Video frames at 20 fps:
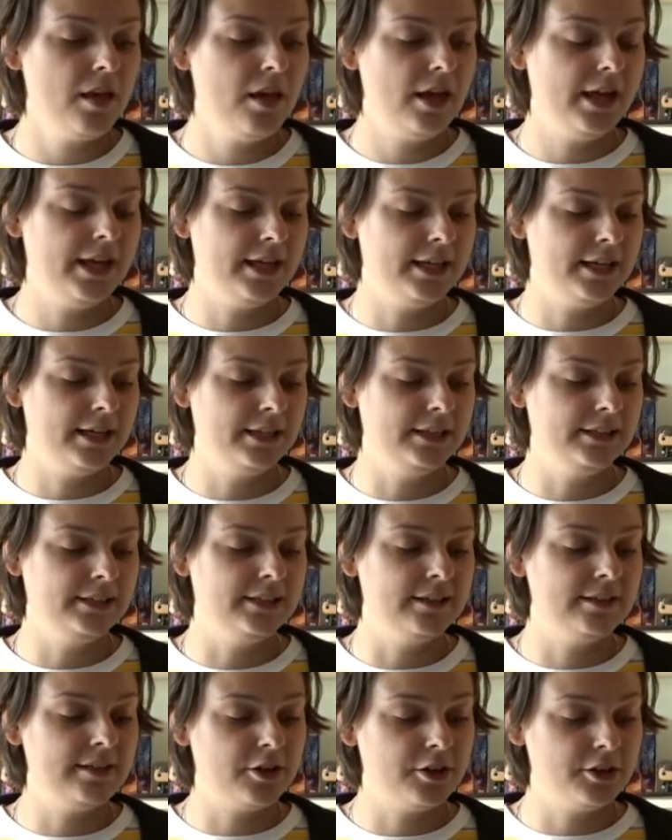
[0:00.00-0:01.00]
And
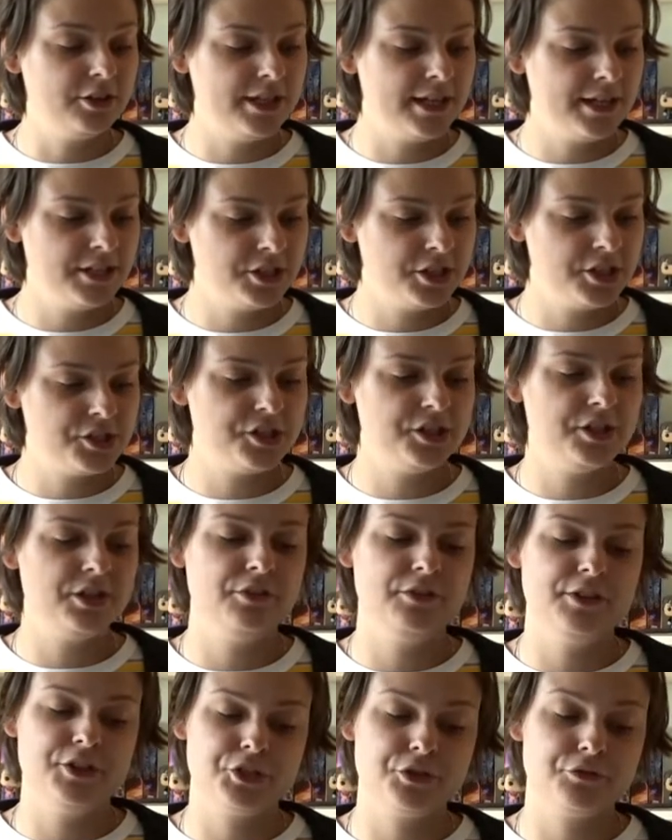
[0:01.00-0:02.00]
there are dangers and
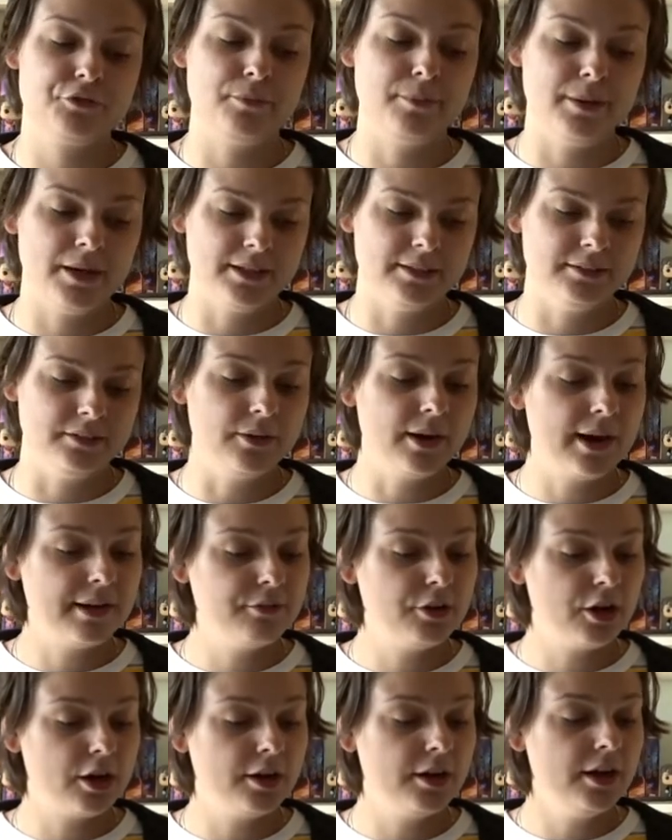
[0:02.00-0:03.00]
adventures for Bod in the
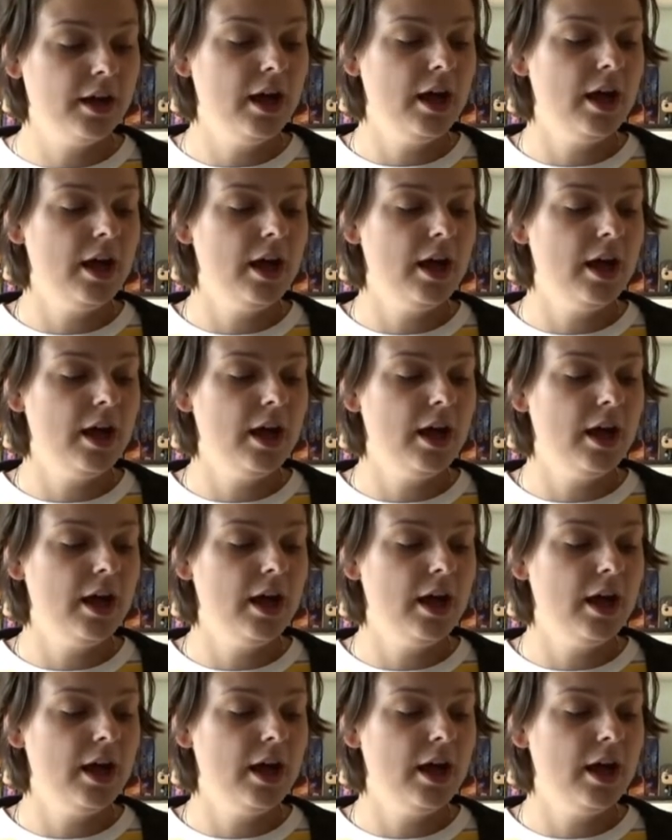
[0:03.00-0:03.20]
graveyard,